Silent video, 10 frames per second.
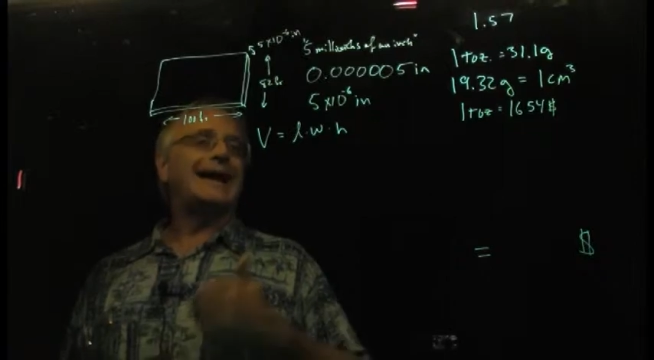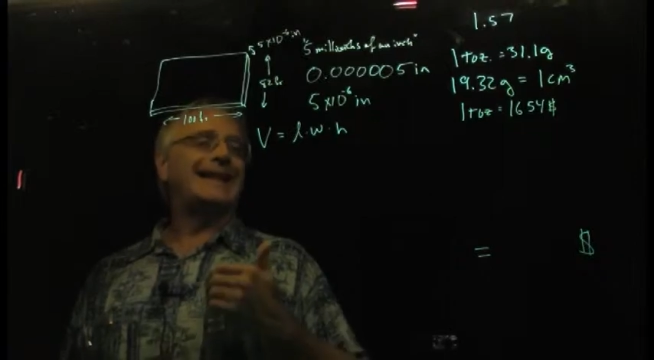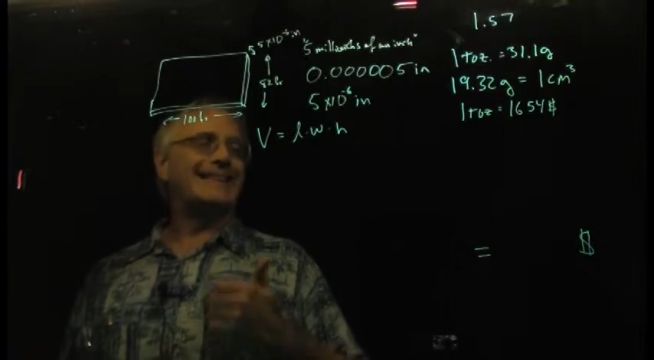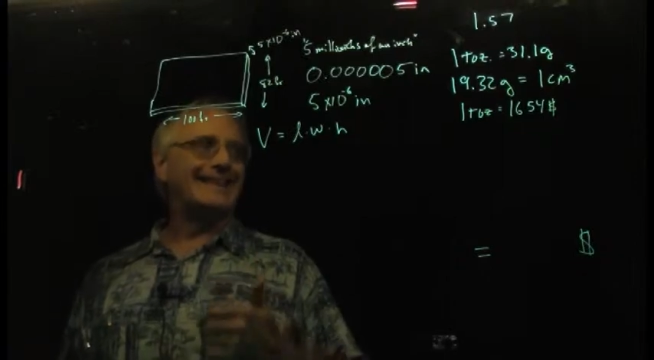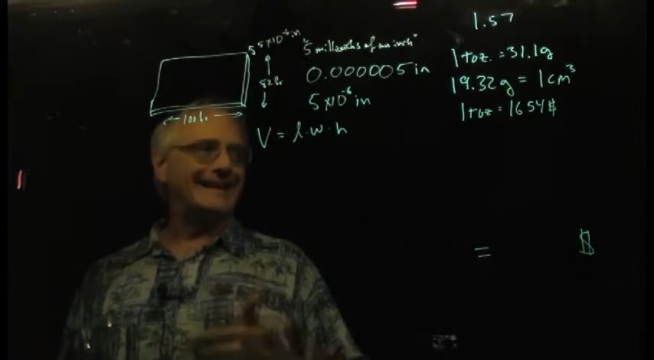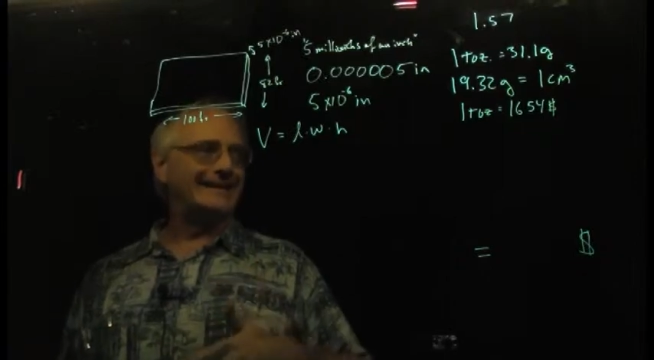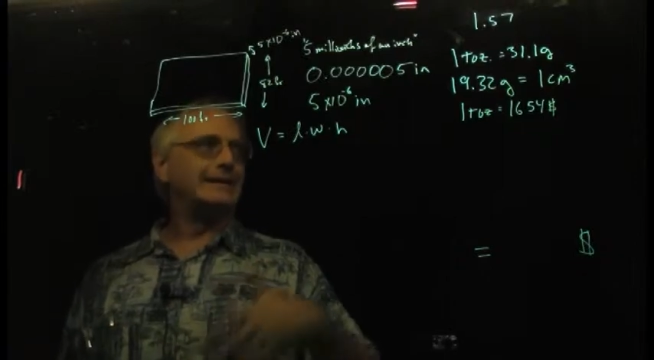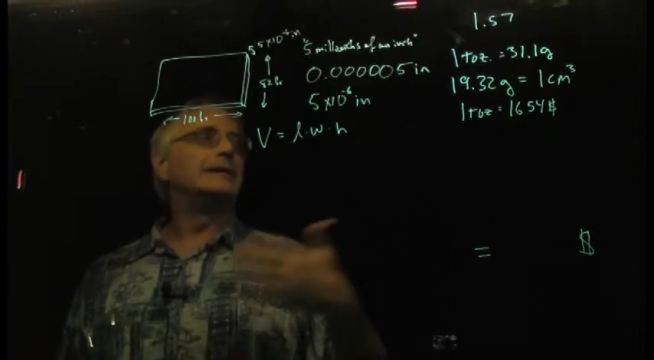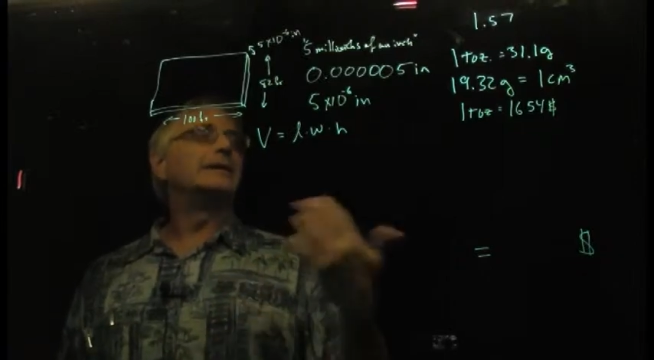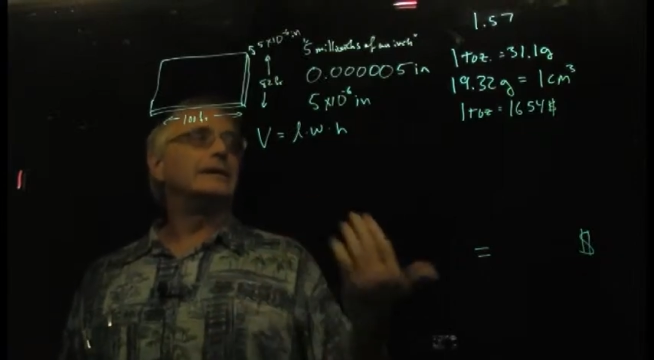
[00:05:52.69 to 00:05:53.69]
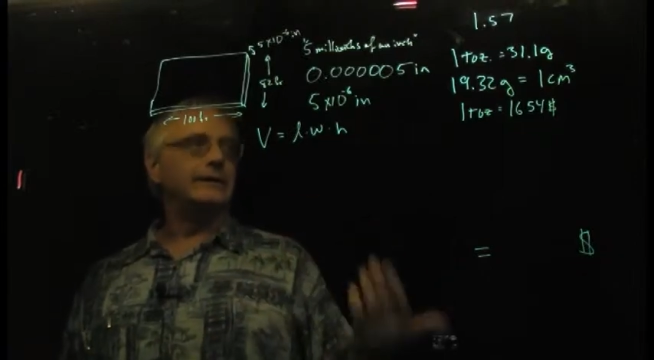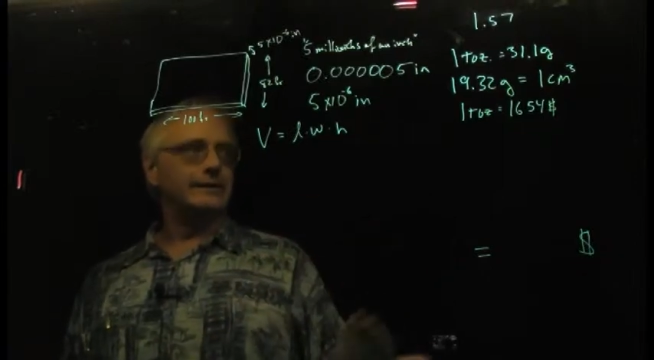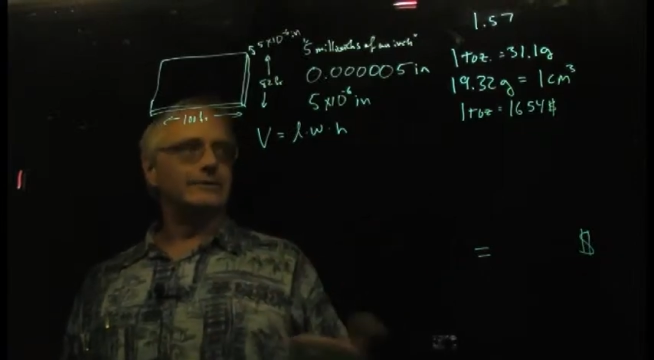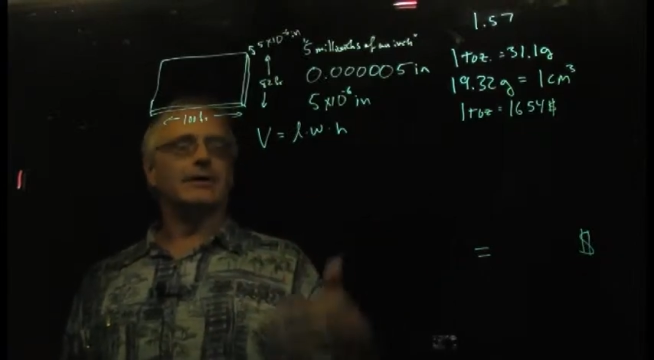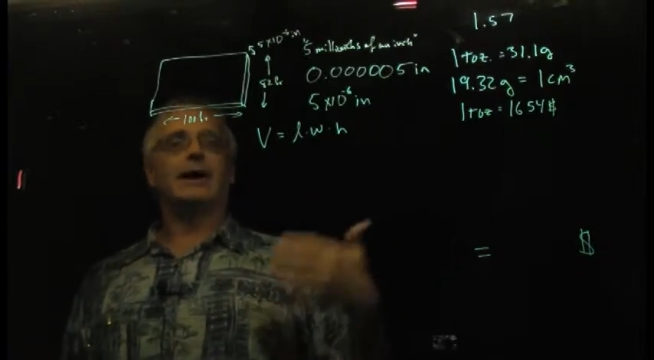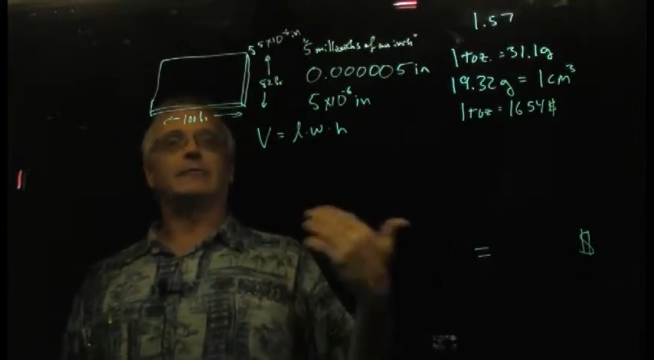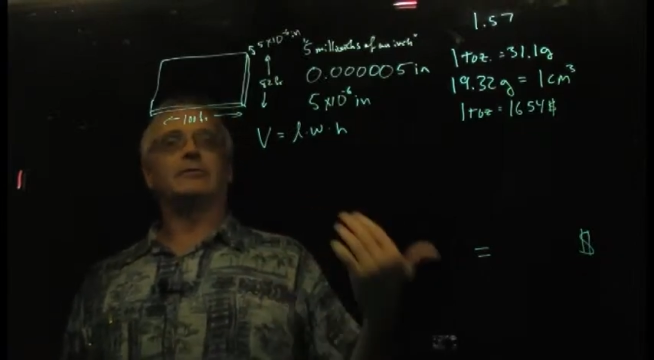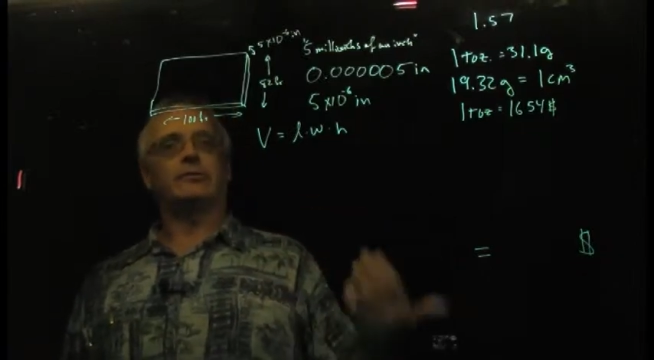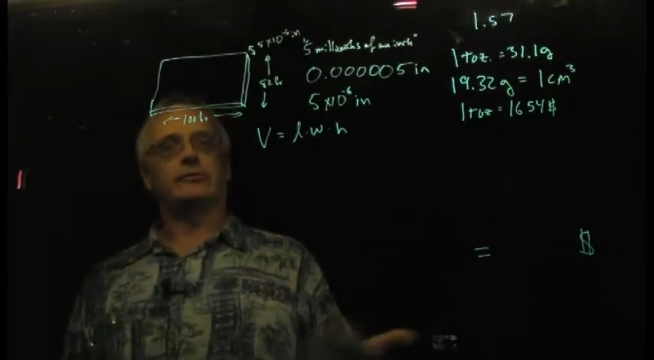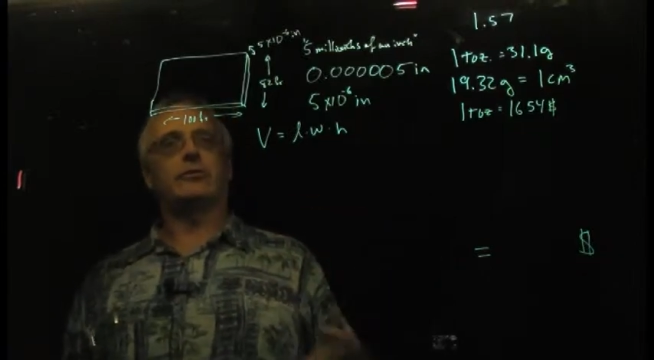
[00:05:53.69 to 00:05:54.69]
and then into
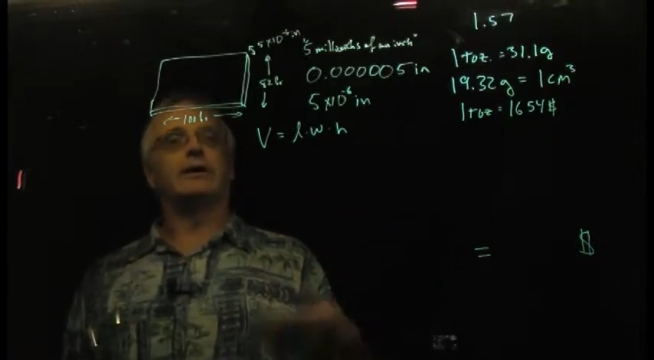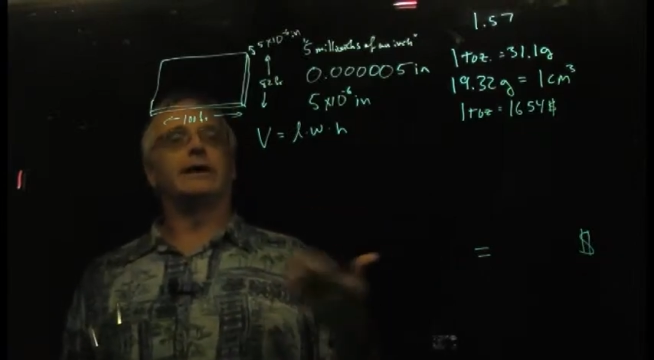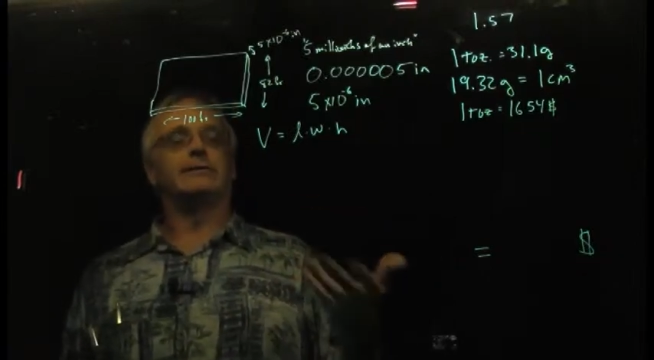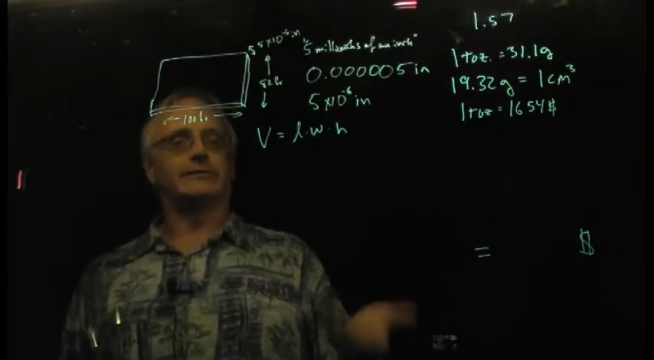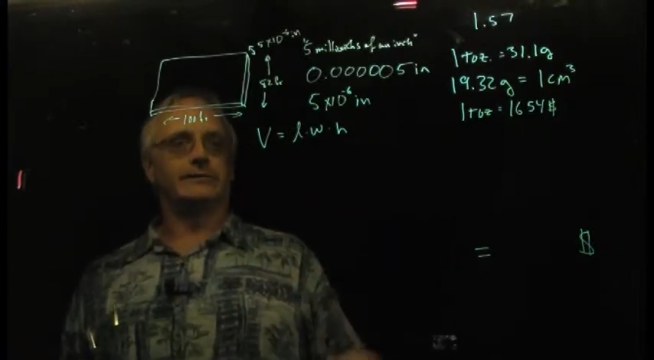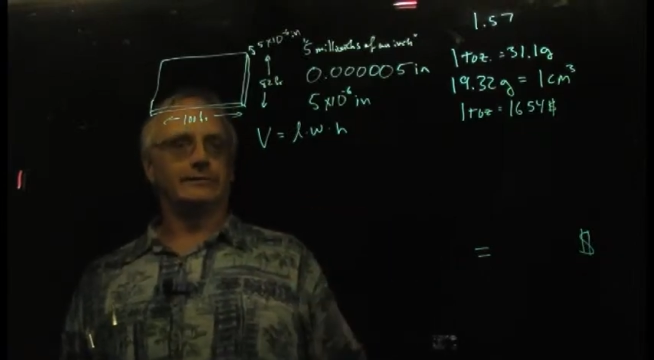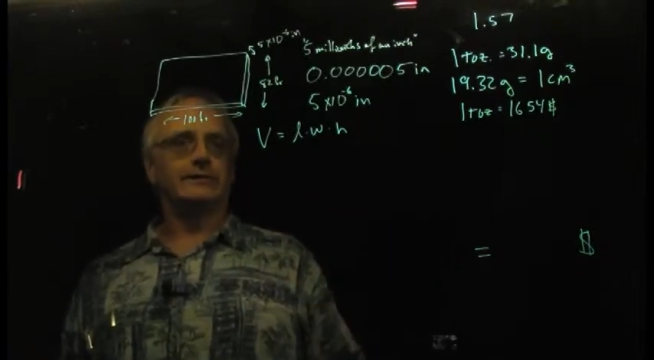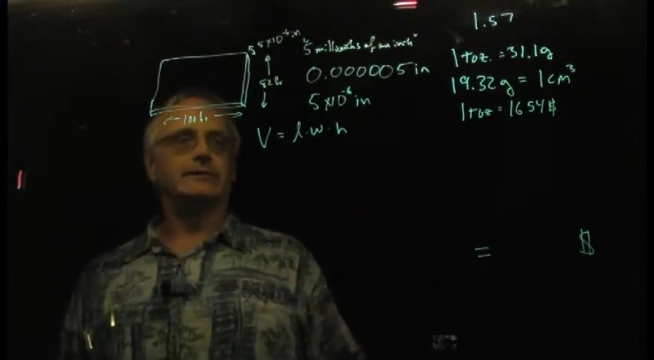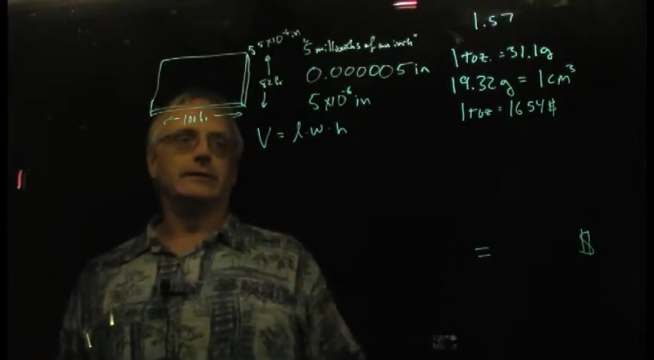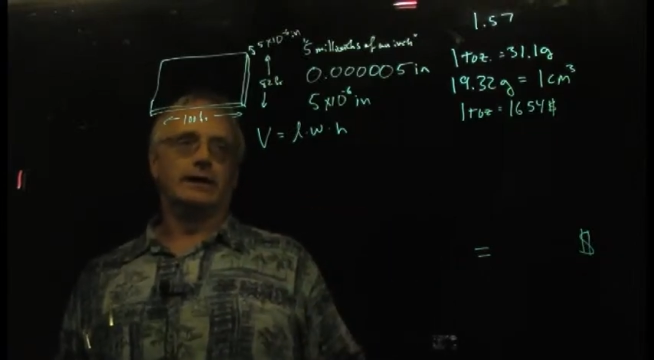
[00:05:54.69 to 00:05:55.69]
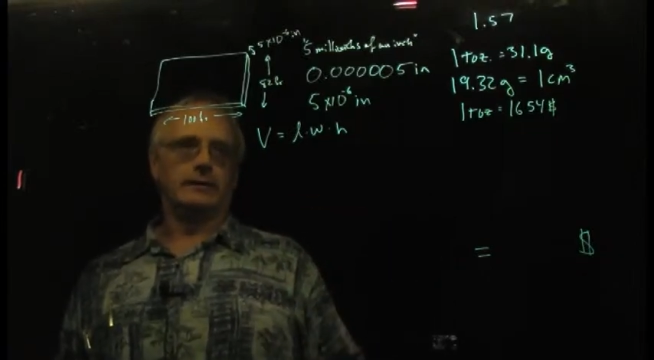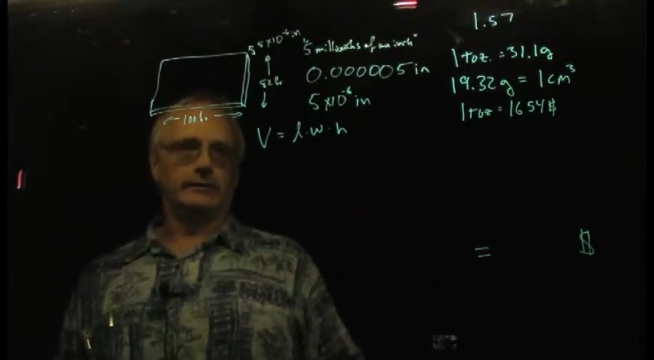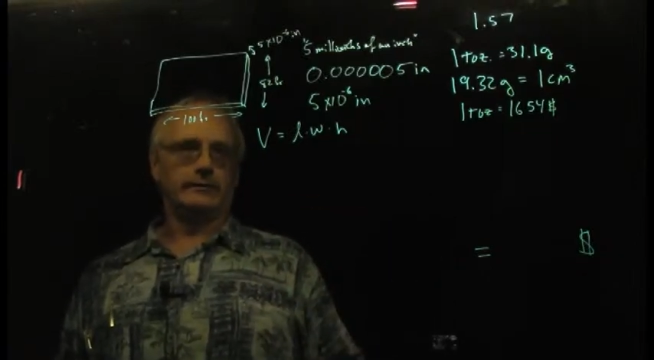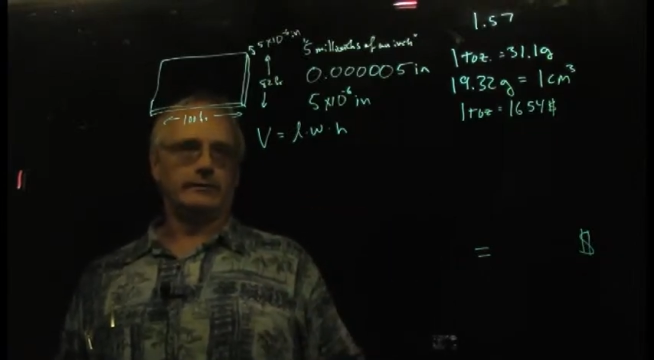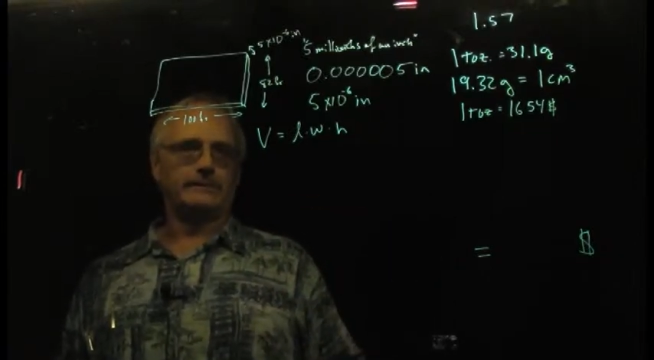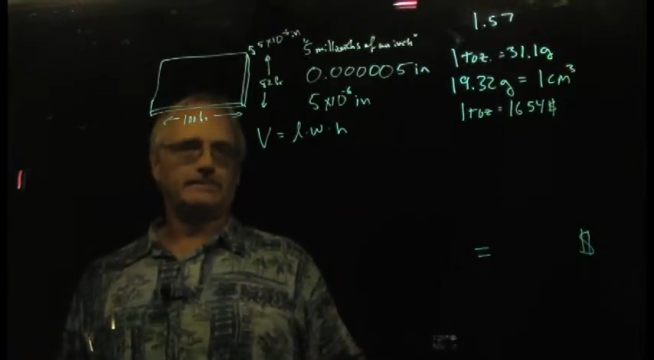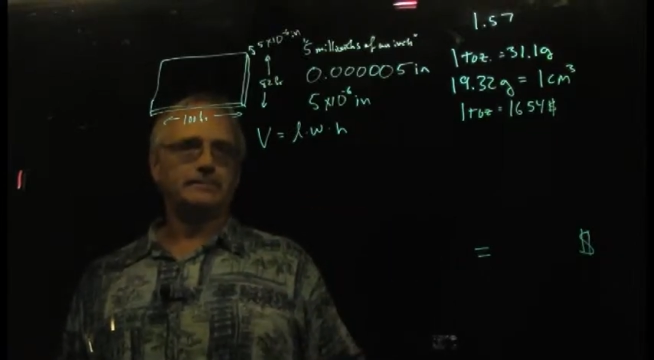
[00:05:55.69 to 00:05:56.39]
grams, troy ounces, dollars.